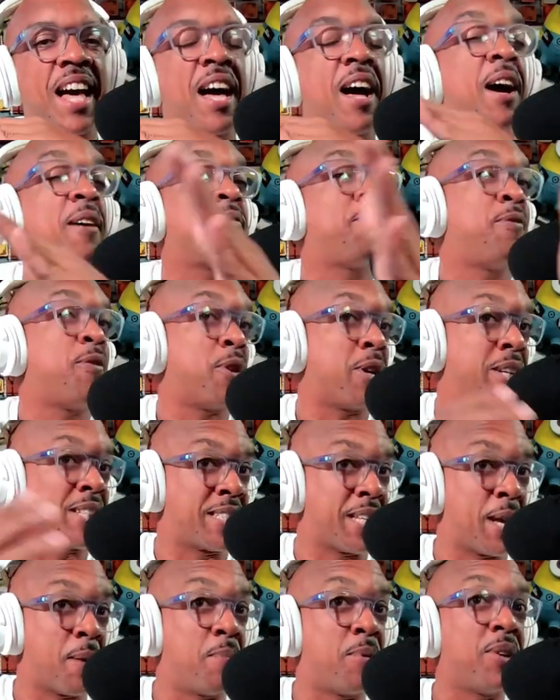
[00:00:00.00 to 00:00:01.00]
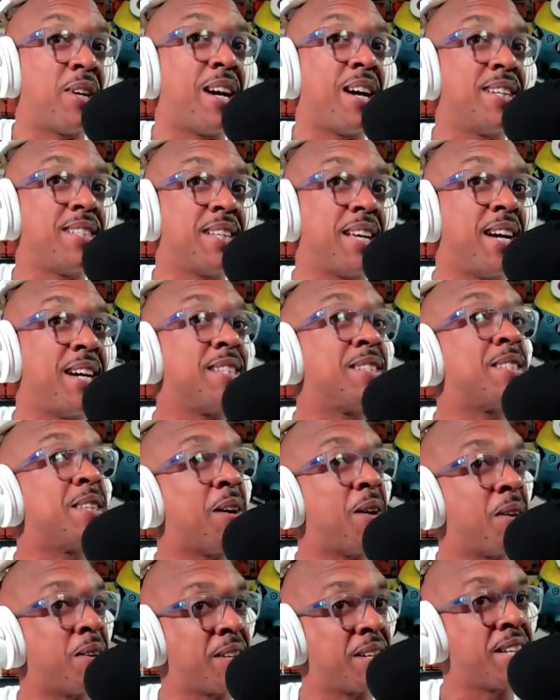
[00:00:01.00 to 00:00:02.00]
I, for example, I
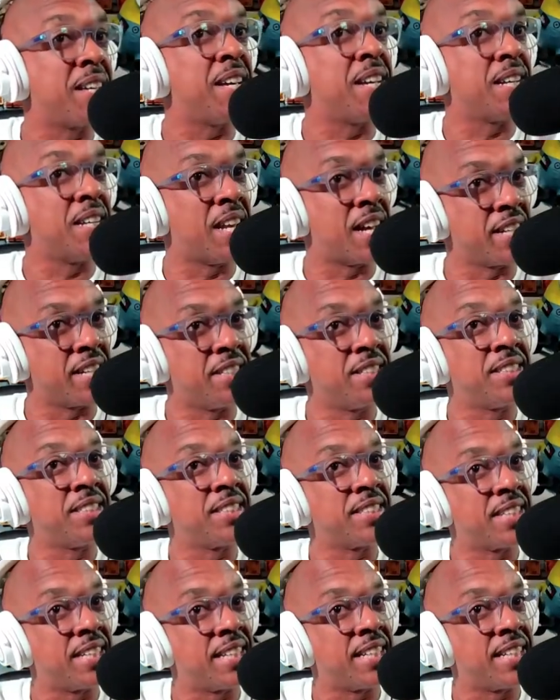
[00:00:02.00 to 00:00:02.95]
saw King Lion.